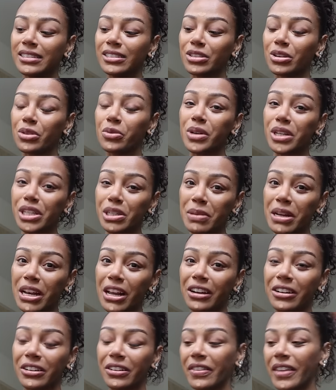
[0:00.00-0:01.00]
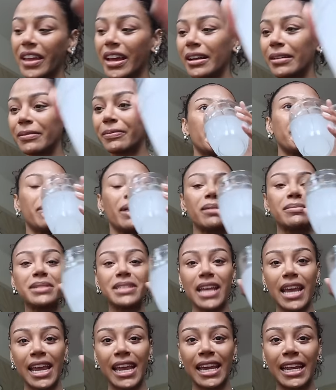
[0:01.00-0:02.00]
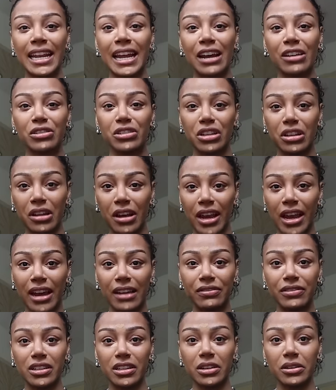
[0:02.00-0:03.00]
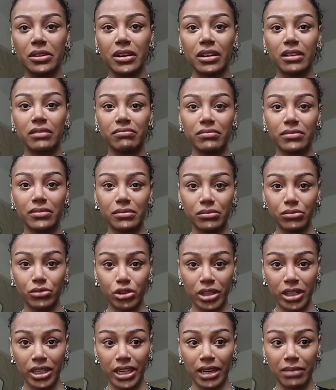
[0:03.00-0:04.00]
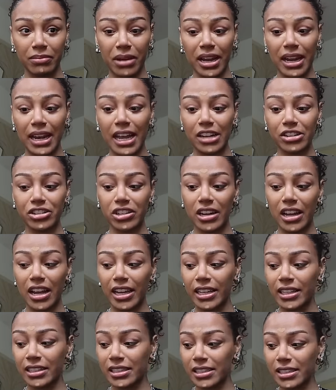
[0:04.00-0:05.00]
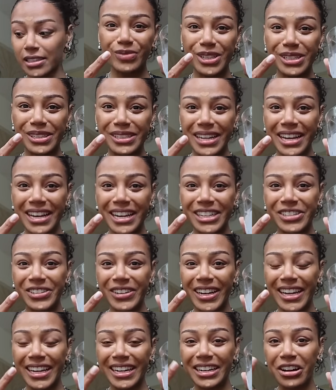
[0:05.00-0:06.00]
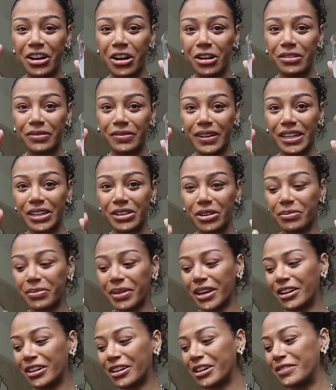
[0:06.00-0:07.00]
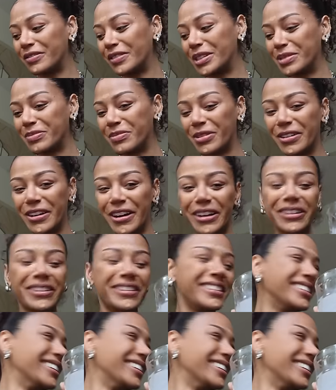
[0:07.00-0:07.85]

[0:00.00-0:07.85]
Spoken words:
So wish me luck on that. But I'm saying it now so that I have to do it. Drinking my electrolytes to stay hydrated and hopefully not be hungover tomorrow.